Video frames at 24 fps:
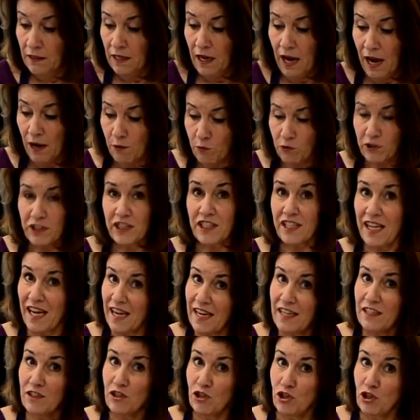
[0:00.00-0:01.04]
I would
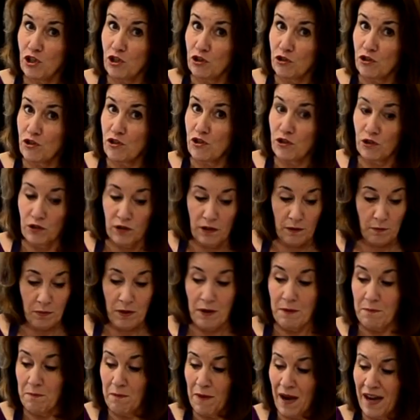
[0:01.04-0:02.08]
taste your syrup.
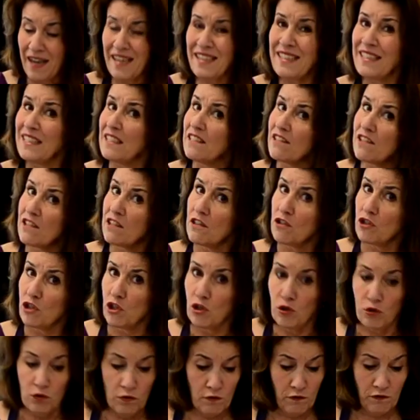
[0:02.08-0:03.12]
Mine isn't
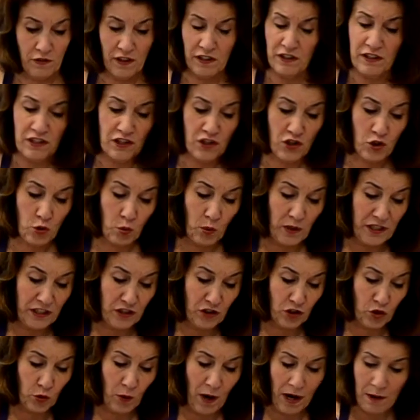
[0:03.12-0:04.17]
too very sweet,
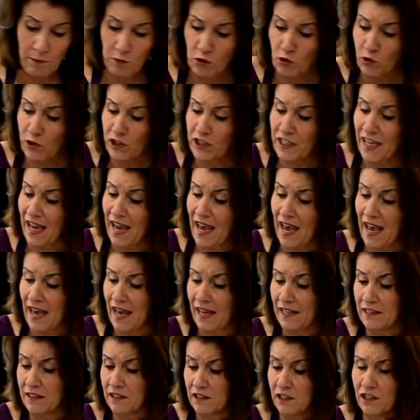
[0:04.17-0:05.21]
so I'm going to add,